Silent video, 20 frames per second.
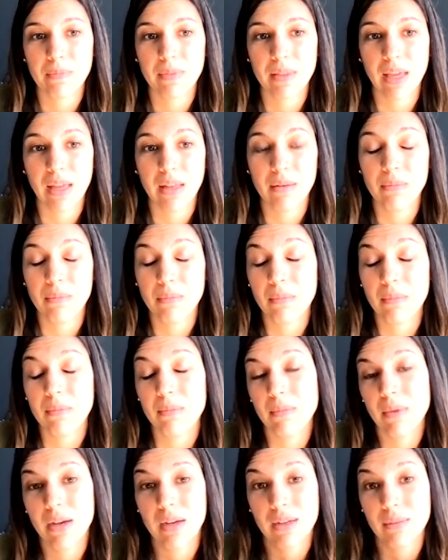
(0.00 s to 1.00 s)
That
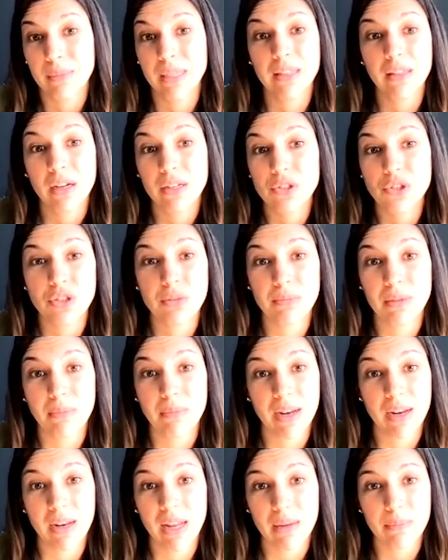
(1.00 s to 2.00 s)
Elon should be
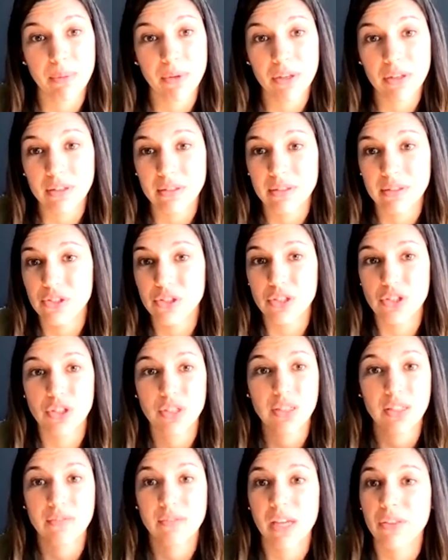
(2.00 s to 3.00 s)
my neighbor. She
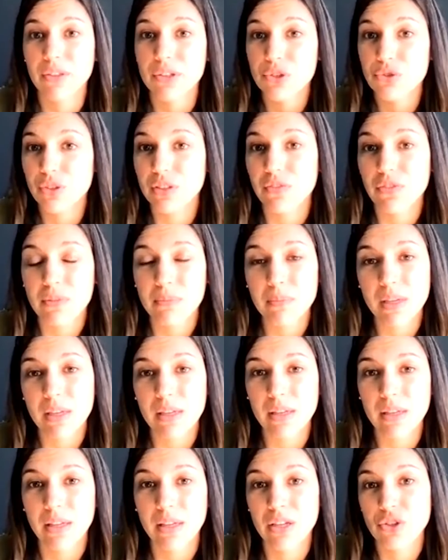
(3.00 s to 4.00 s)
should live down the street from
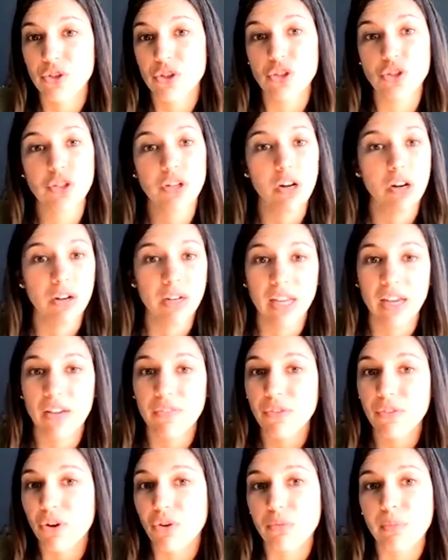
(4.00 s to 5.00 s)
me. She should already
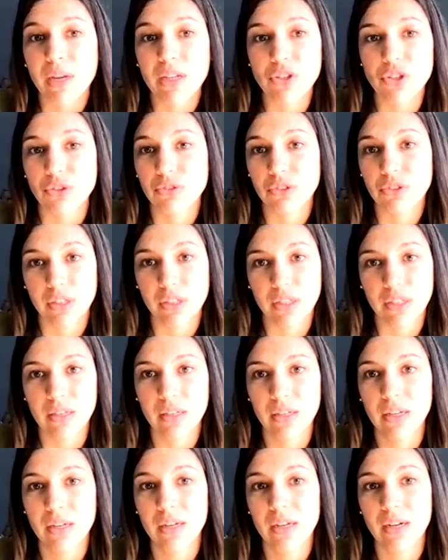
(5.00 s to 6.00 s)
have known my
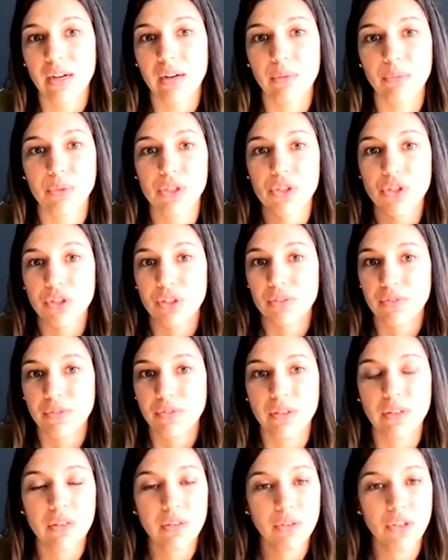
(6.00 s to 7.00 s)
children. We should have
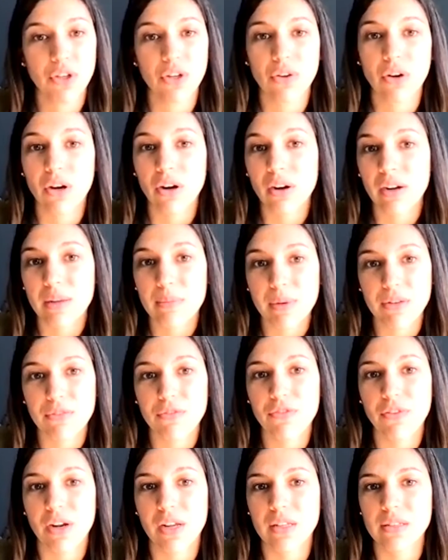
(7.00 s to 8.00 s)
already been
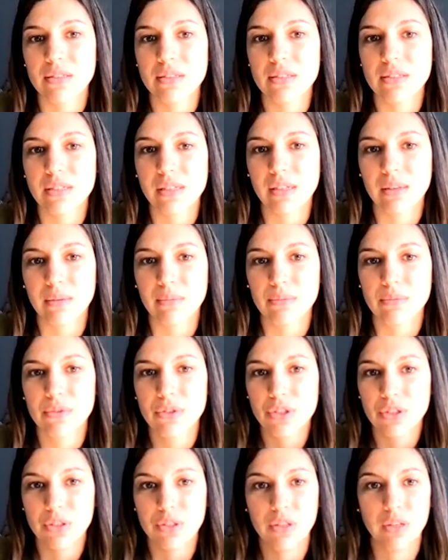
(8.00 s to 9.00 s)
friends.
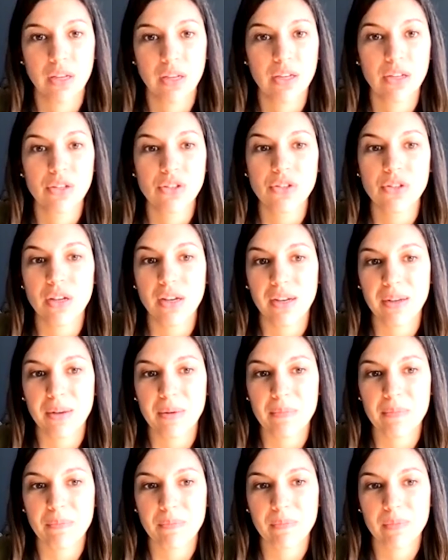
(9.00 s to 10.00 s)
She
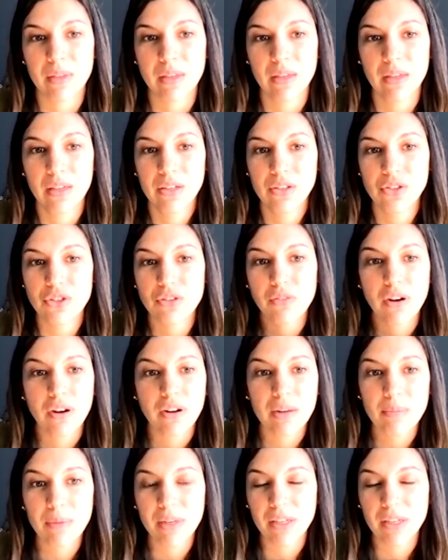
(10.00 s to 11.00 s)
should have
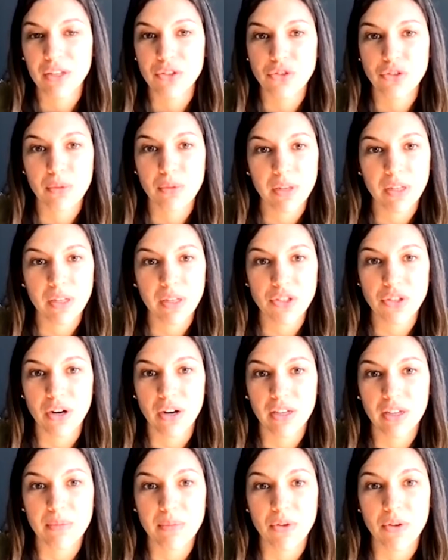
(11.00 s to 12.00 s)
already been contributing to
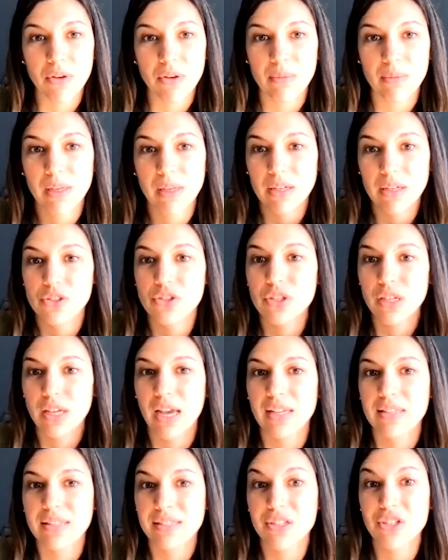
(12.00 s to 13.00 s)
our community, because
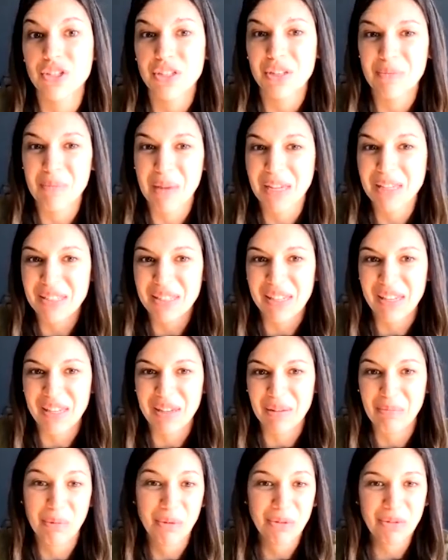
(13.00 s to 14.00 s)
she has such an
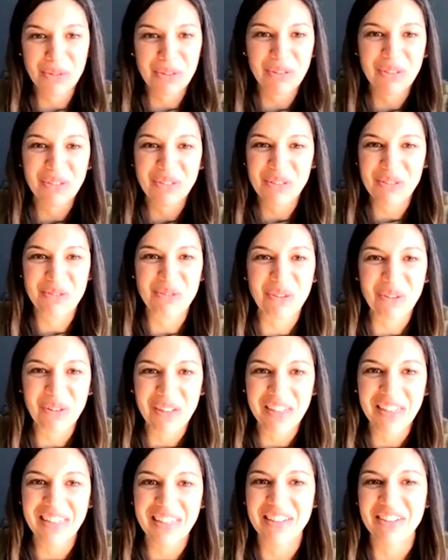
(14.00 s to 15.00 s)
amazing personal
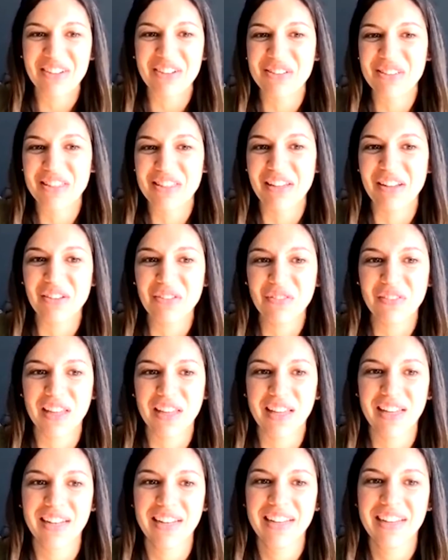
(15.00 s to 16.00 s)
story in herself
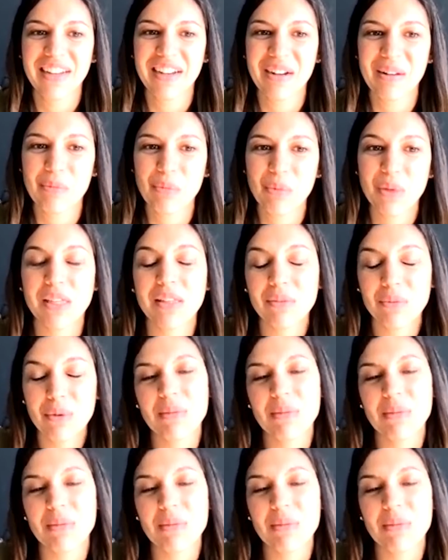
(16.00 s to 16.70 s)
that we